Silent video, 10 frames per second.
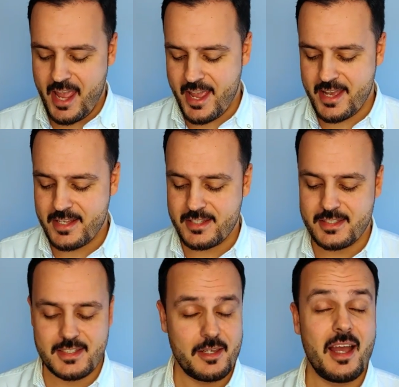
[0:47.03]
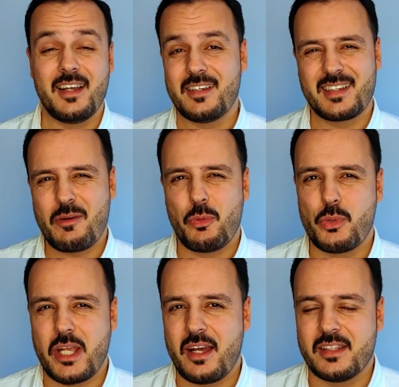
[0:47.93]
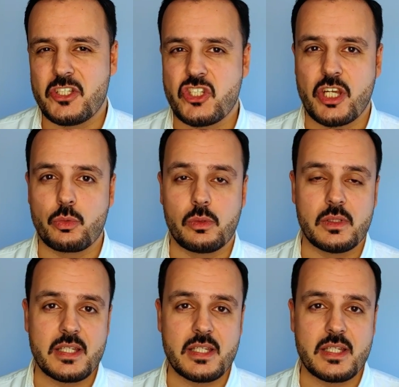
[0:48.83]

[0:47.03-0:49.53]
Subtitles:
and Ramon Monegal in general,